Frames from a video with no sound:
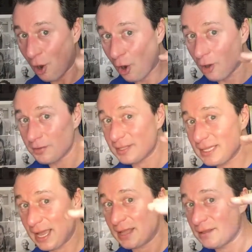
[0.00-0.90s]
All the
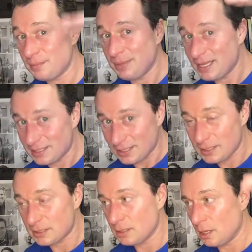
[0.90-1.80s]
10
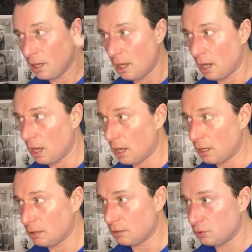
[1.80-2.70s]
pieces
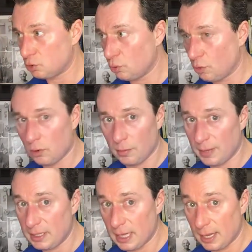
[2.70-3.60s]
tomorrow,
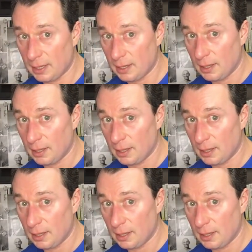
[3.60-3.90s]
Monday,